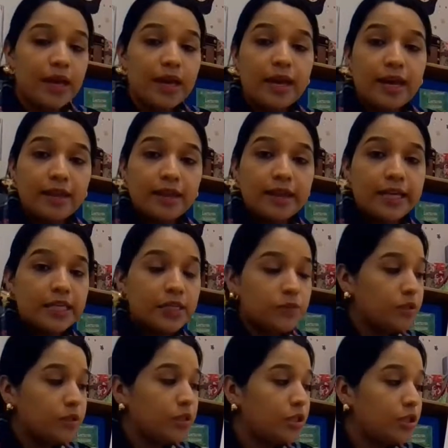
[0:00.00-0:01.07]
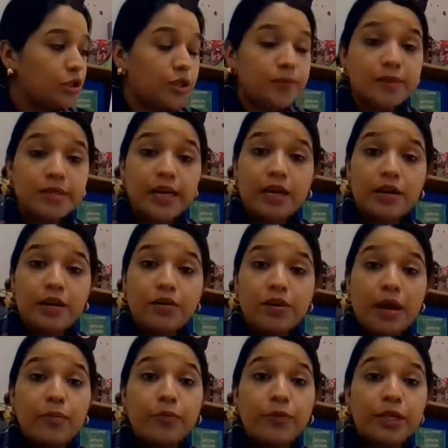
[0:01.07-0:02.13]
And this was the strip
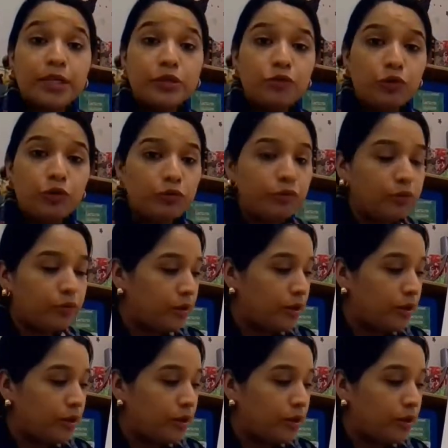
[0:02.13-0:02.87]
diagram we drew.